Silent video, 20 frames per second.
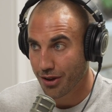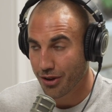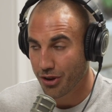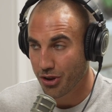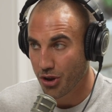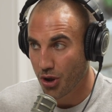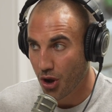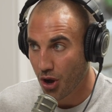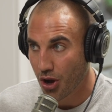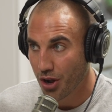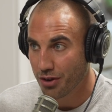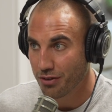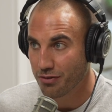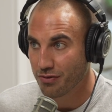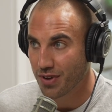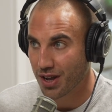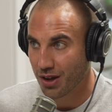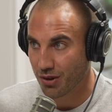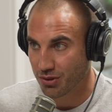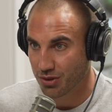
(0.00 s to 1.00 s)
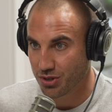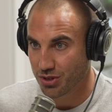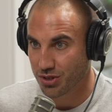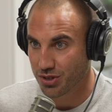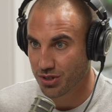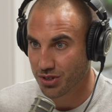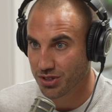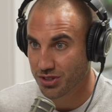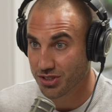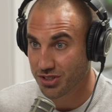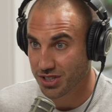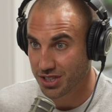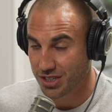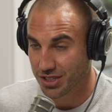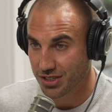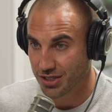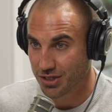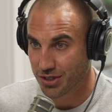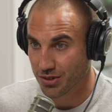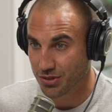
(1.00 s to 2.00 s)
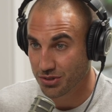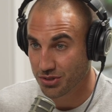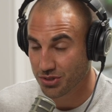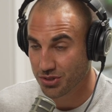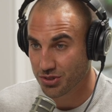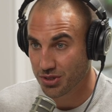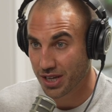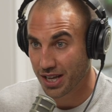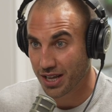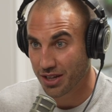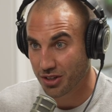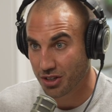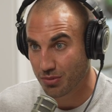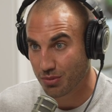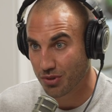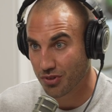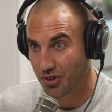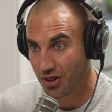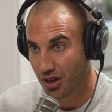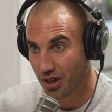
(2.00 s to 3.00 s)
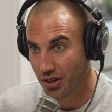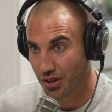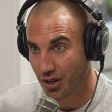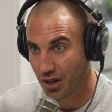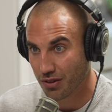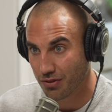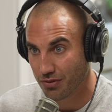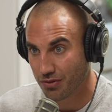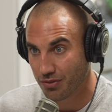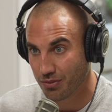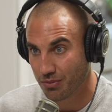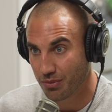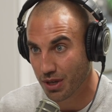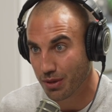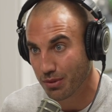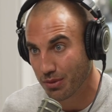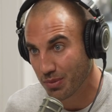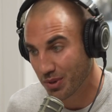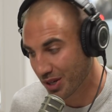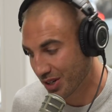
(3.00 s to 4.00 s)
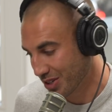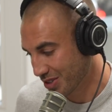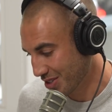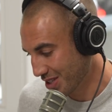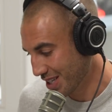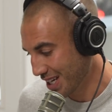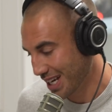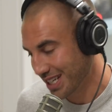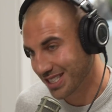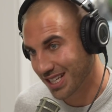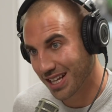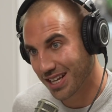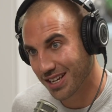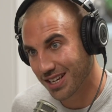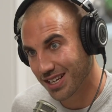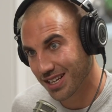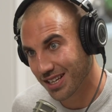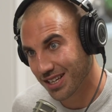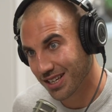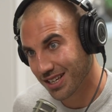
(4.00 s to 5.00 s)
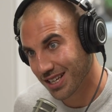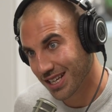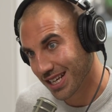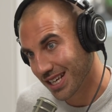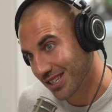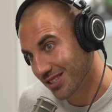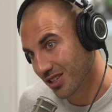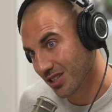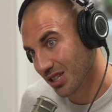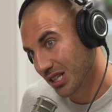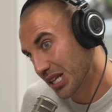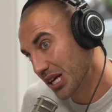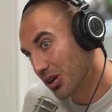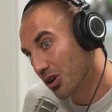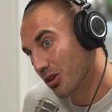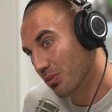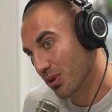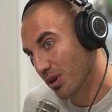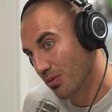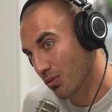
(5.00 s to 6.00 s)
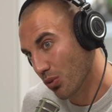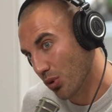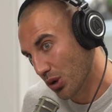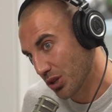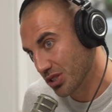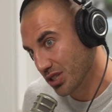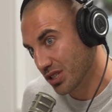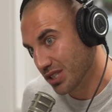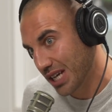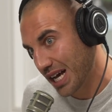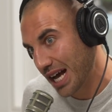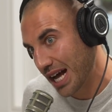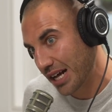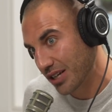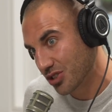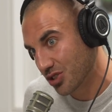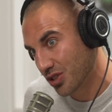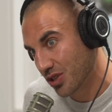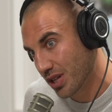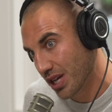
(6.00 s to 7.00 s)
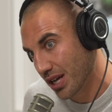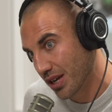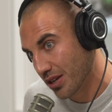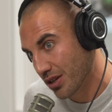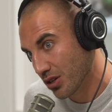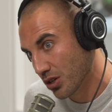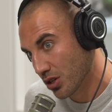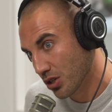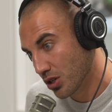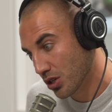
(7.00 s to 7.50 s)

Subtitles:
non-founder CEOs to hand the baton off, maybe because the identity is a little bit more detached than